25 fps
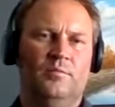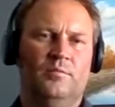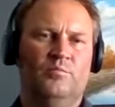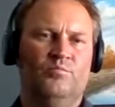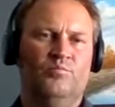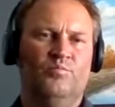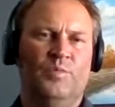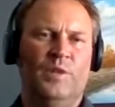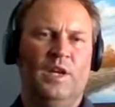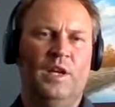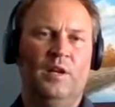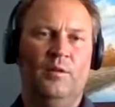
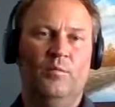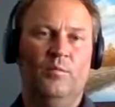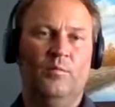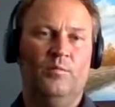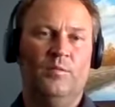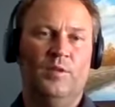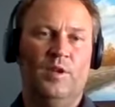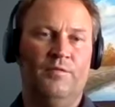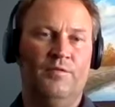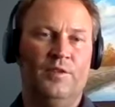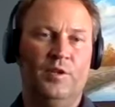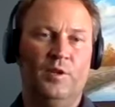and
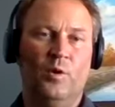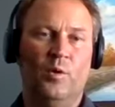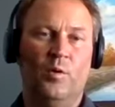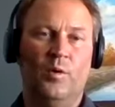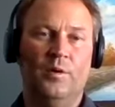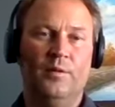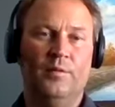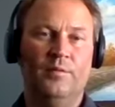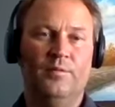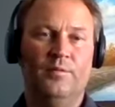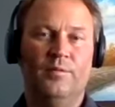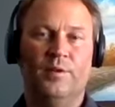if you go
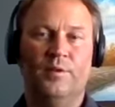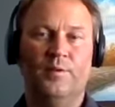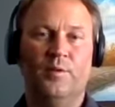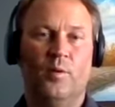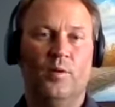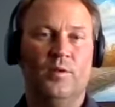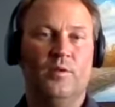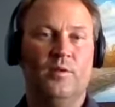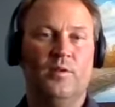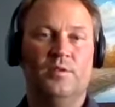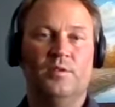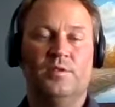in the
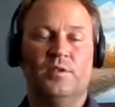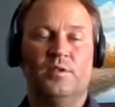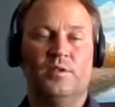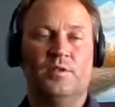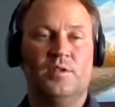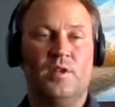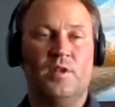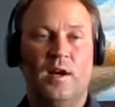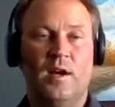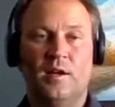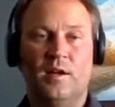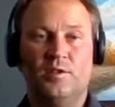
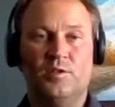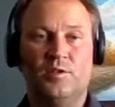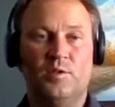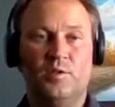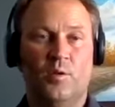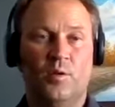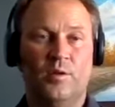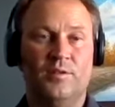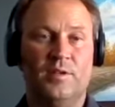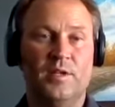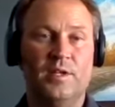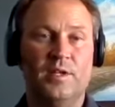
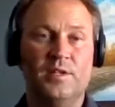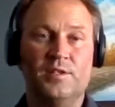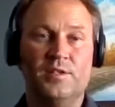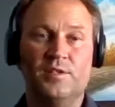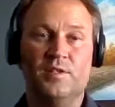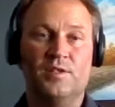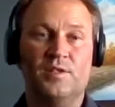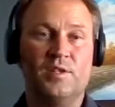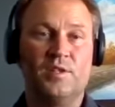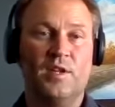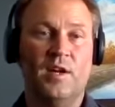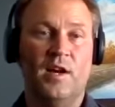
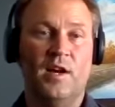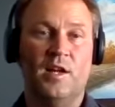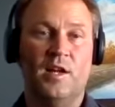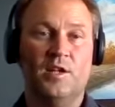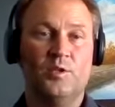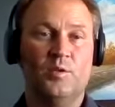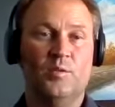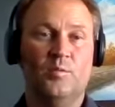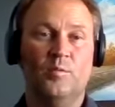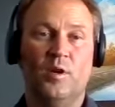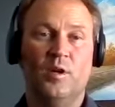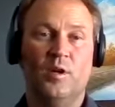northeast
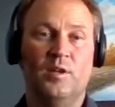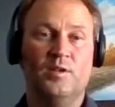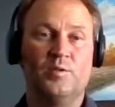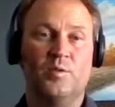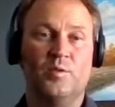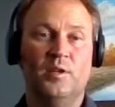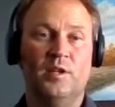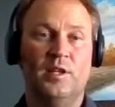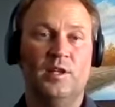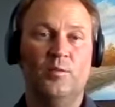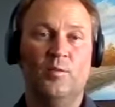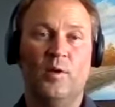Saskatchewan where
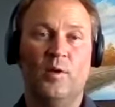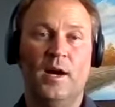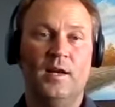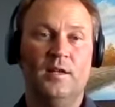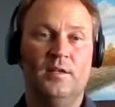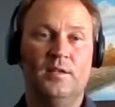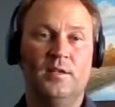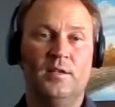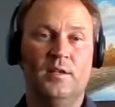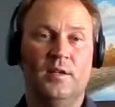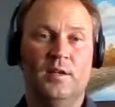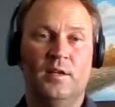it's really
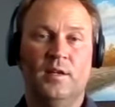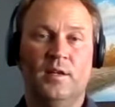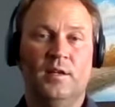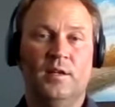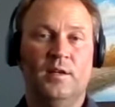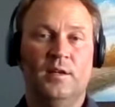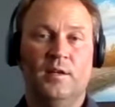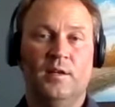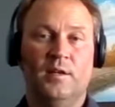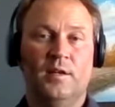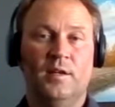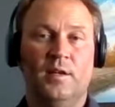wet,
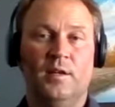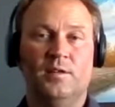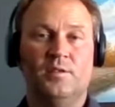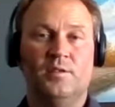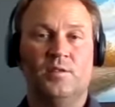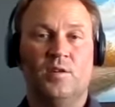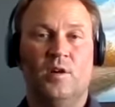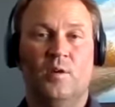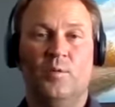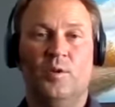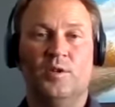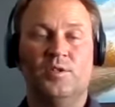
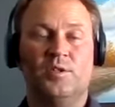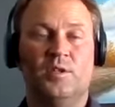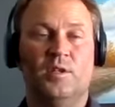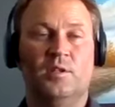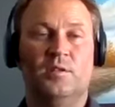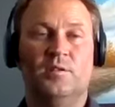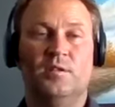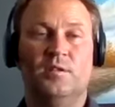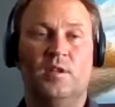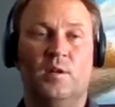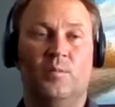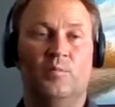it's
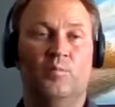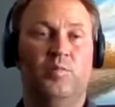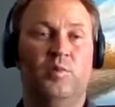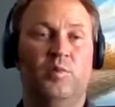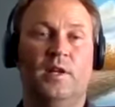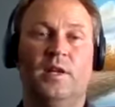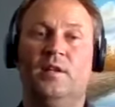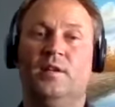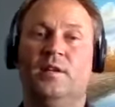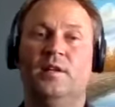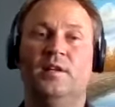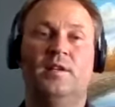almost a
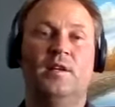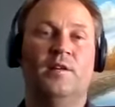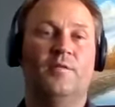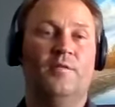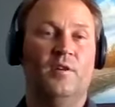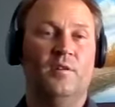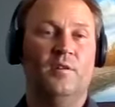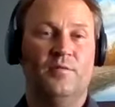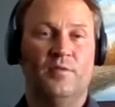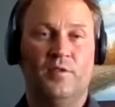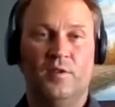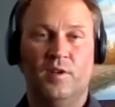completely
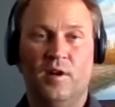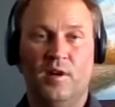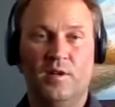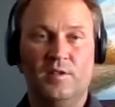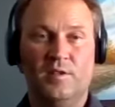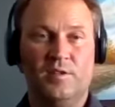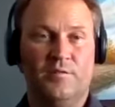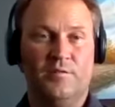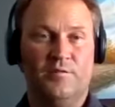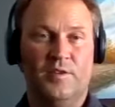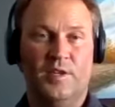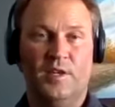different
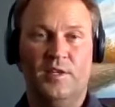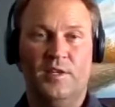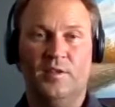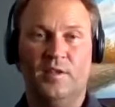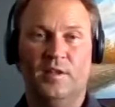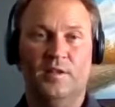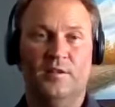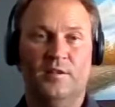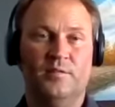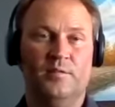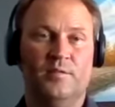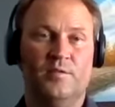
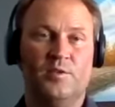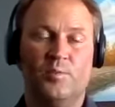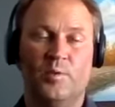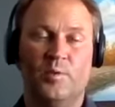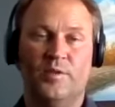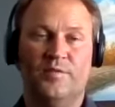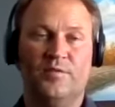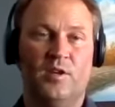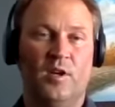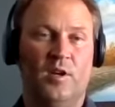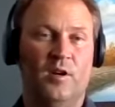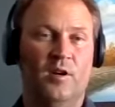philosophy than
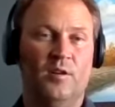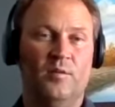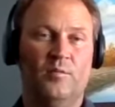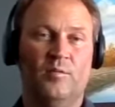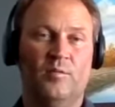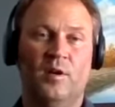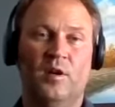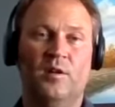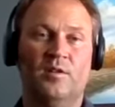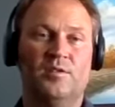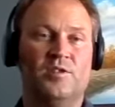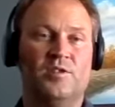Swift Current
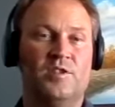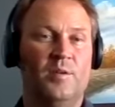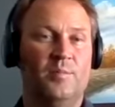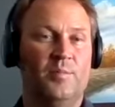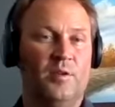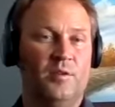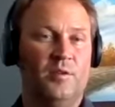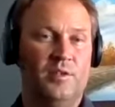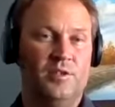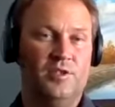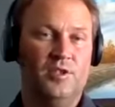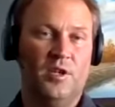where it's
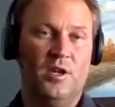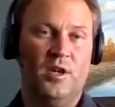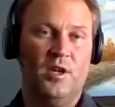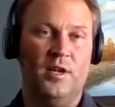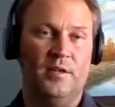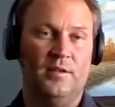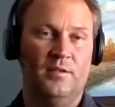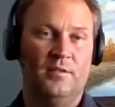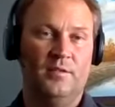typically dry.